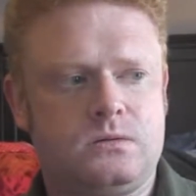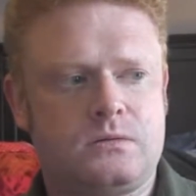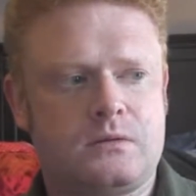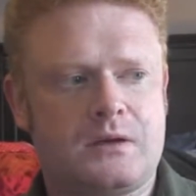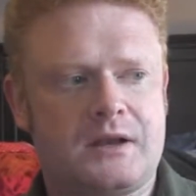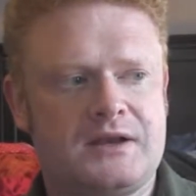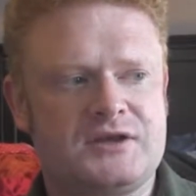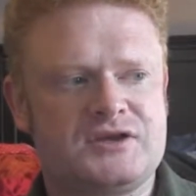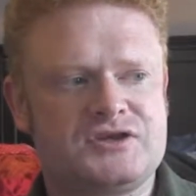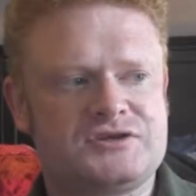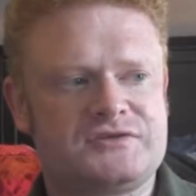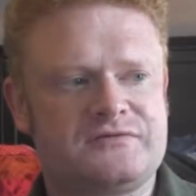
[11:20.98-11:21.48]

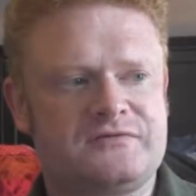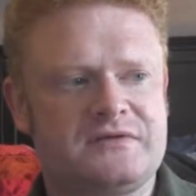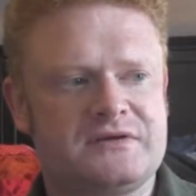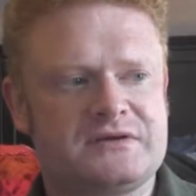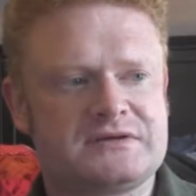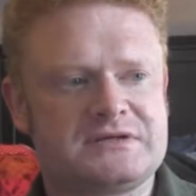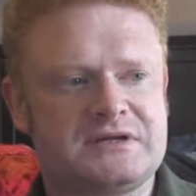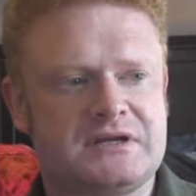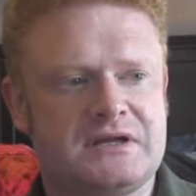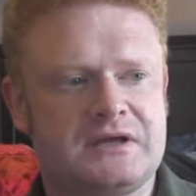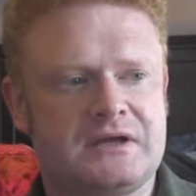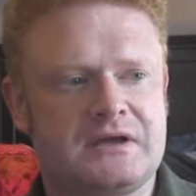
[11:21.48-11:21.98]
And it just
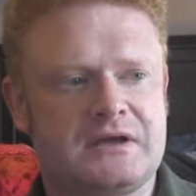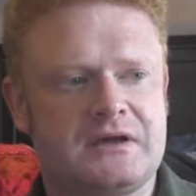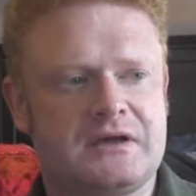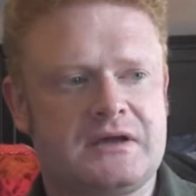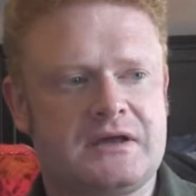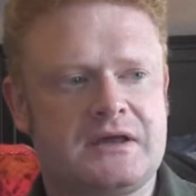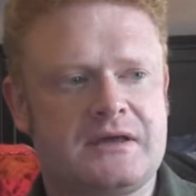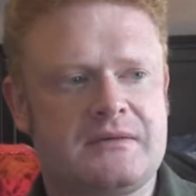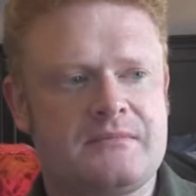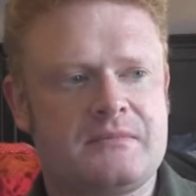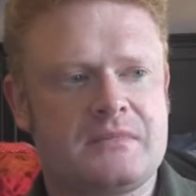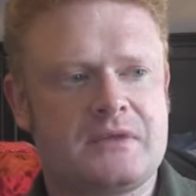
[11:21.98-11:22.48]
feels like I
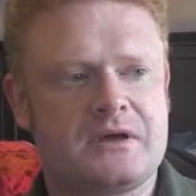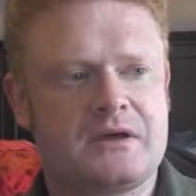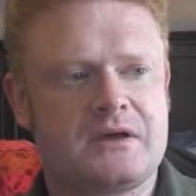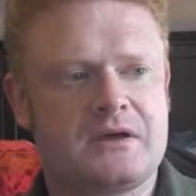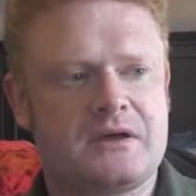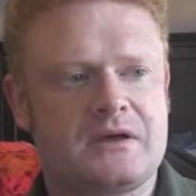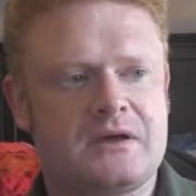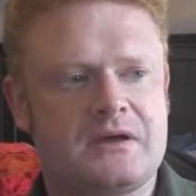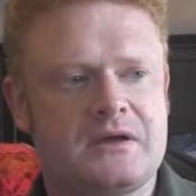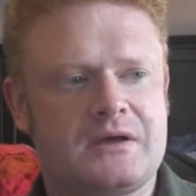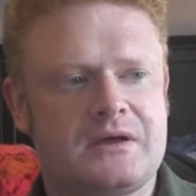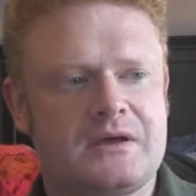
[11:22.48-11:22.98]
am
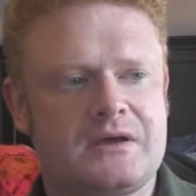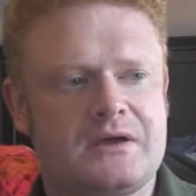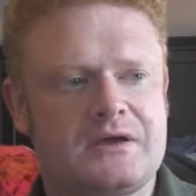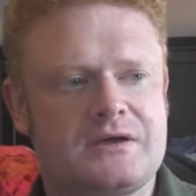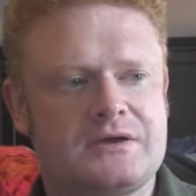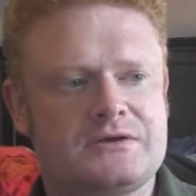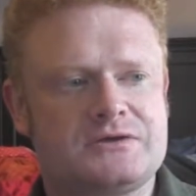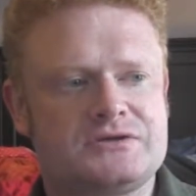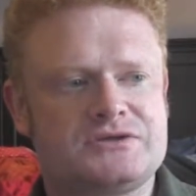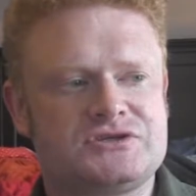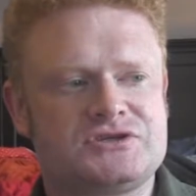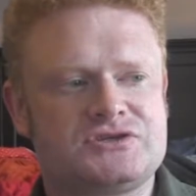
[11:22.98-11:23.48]

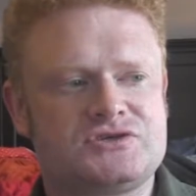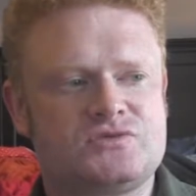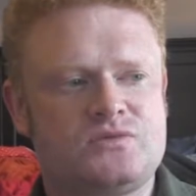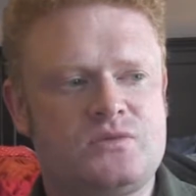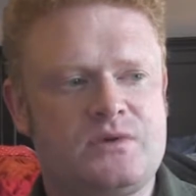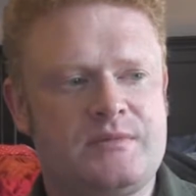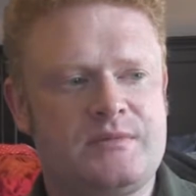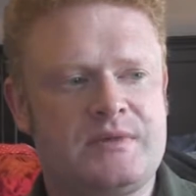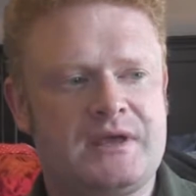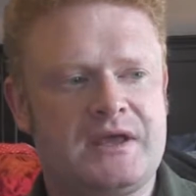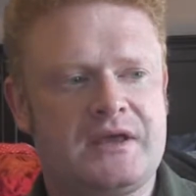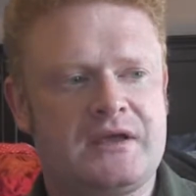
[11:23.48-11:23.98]

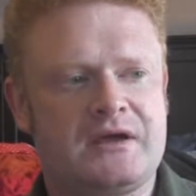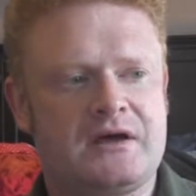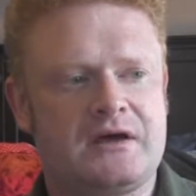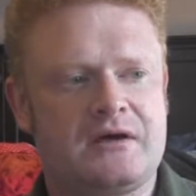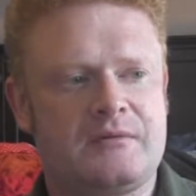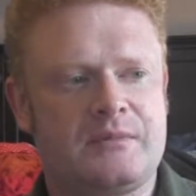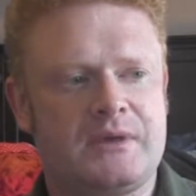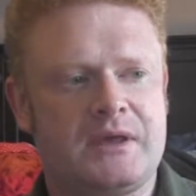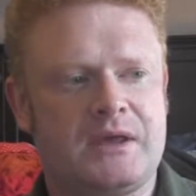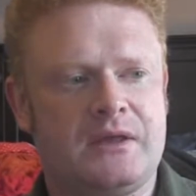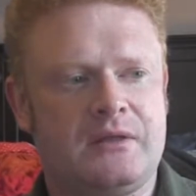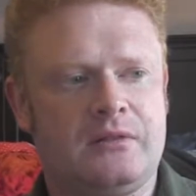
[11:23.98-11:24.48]
swimming
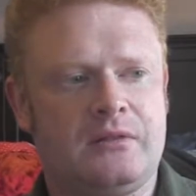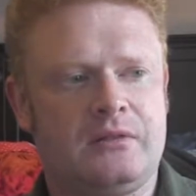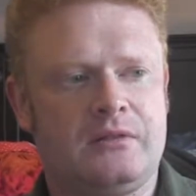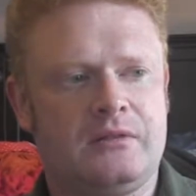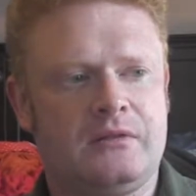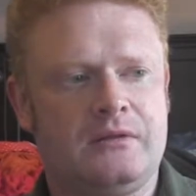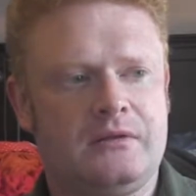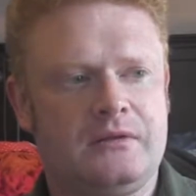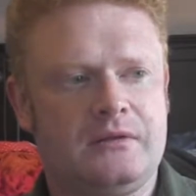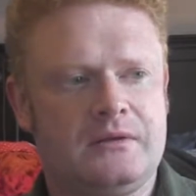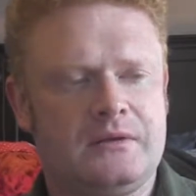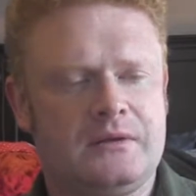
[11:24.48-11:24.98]
uphill.
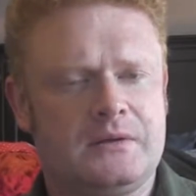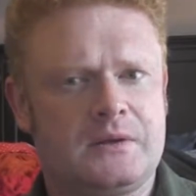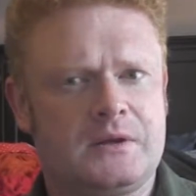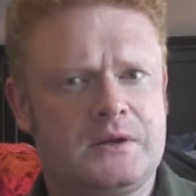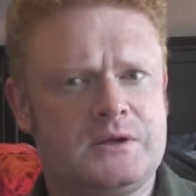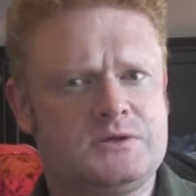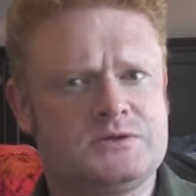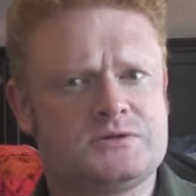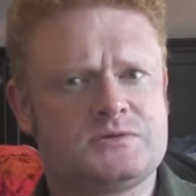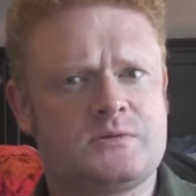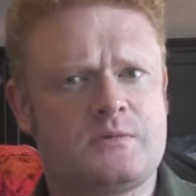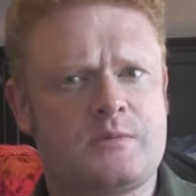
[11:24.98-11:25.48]

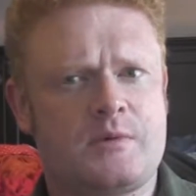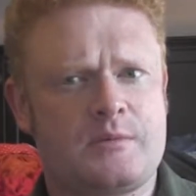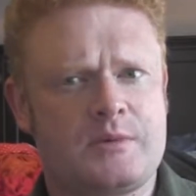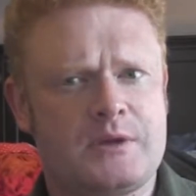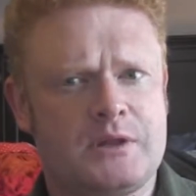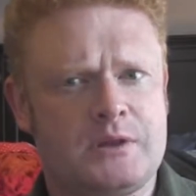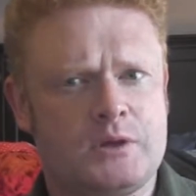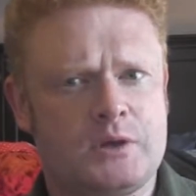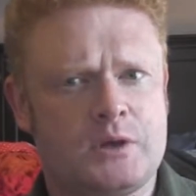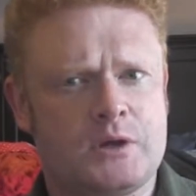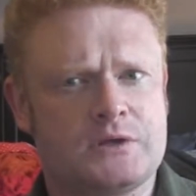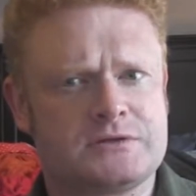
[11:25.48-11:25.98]
Can you swim
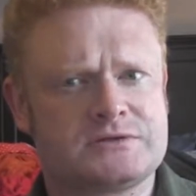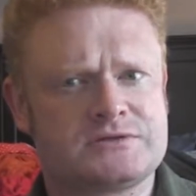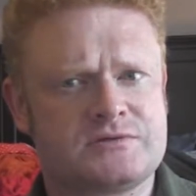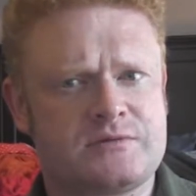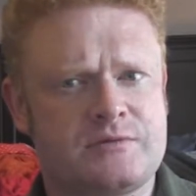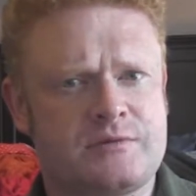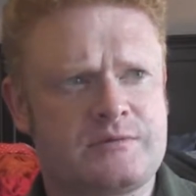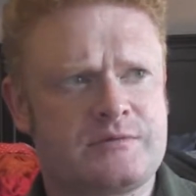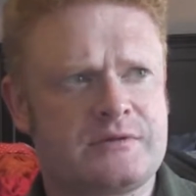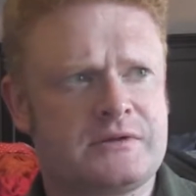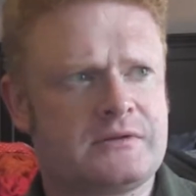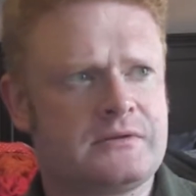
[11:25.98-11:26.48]
uphill? You can't
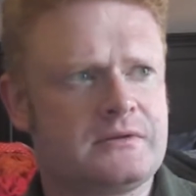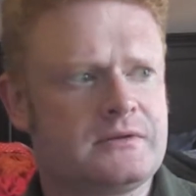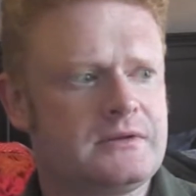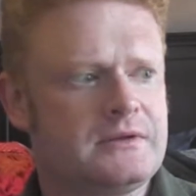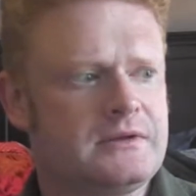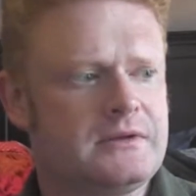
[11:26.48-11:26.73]
swim uphill.